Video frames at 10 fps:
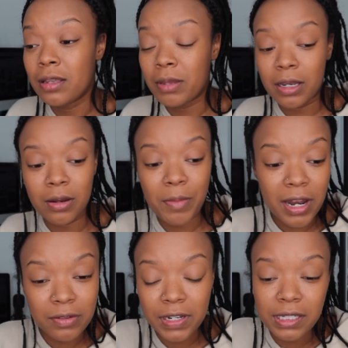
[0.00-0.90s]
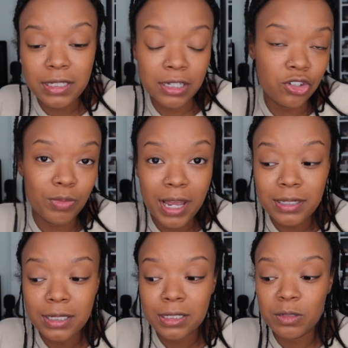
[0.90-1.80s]
like competitive dancing and
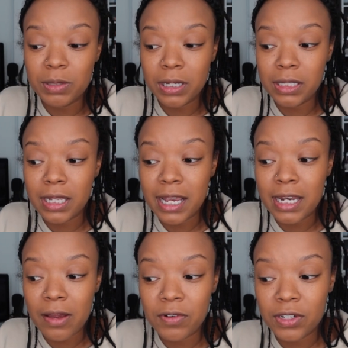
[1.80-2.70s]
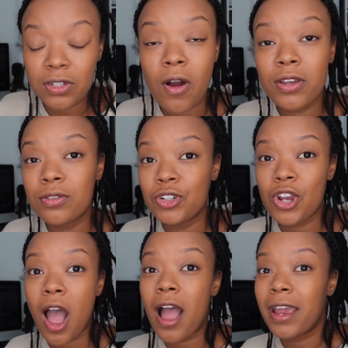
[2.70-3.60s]
gymnastics is because I never saw you
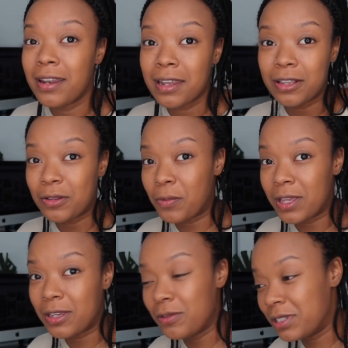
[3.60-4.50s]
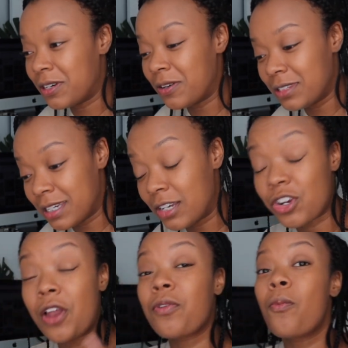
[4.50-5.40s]
shine like the way that you did on
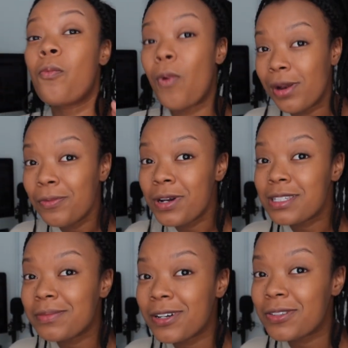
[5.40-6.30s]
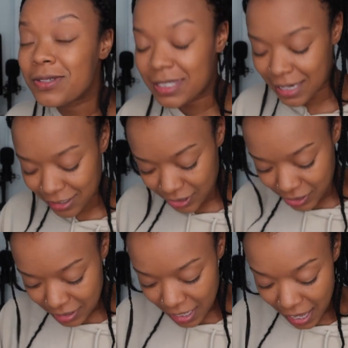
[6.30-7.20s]
stage. I don't know what it was about those
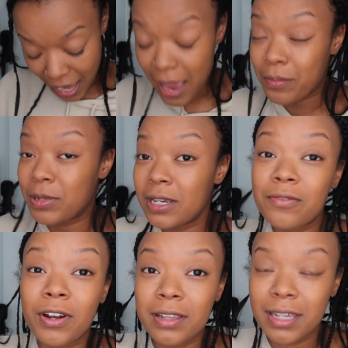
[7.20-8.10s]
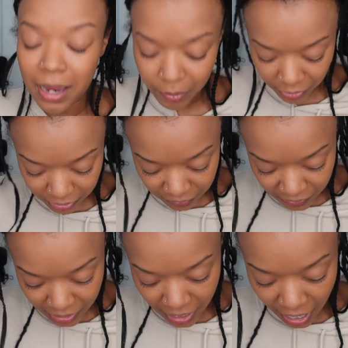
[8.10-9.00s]
stages and being in front of the camera and stuff
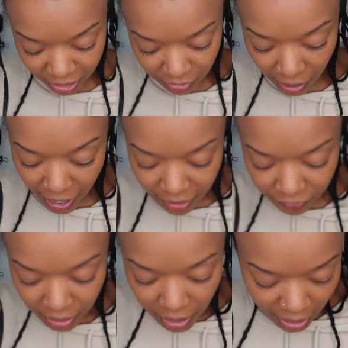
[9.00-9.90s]
like that. I thrived.